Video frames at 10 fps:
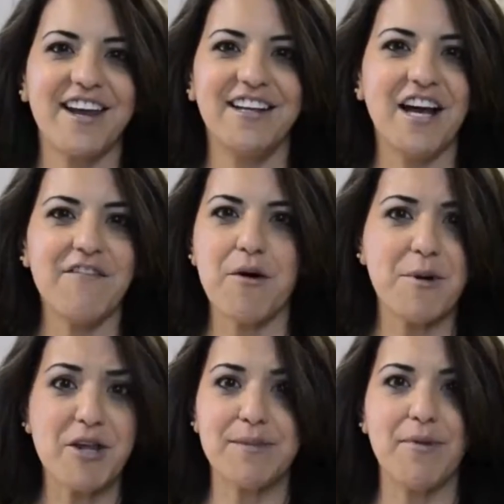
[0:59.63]
thing I love
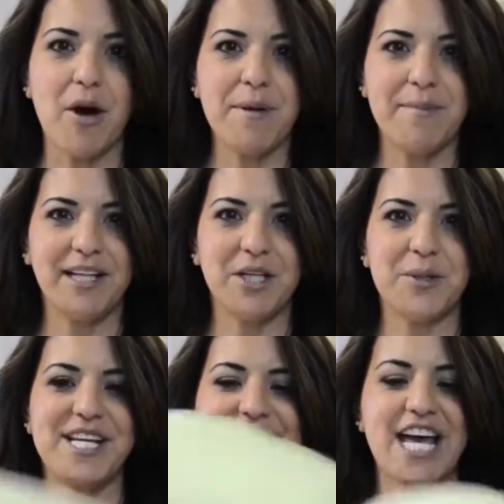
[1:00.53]
about the Boppy pillow
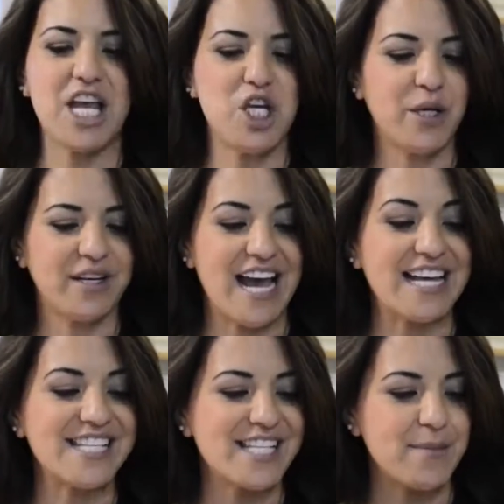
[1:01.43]
is that you can
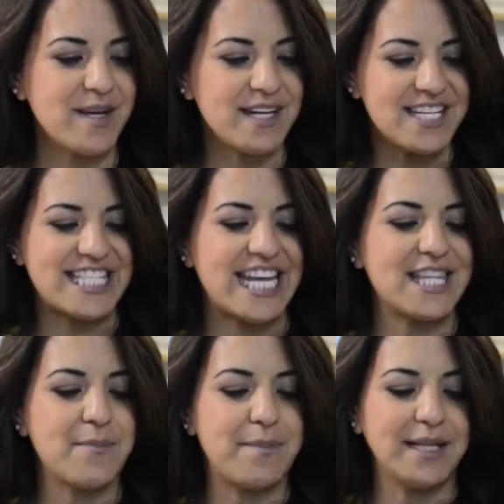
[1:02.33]
unzip it, take
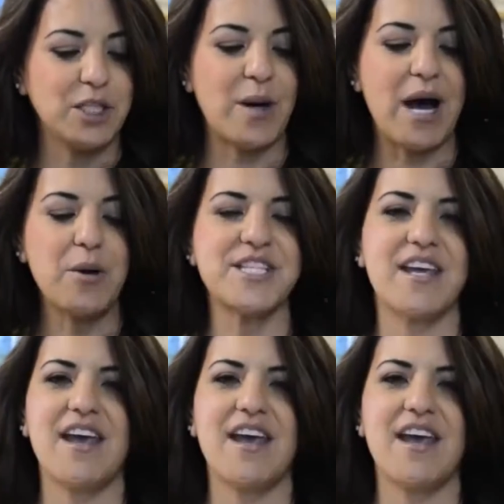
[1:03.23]
the pillow out,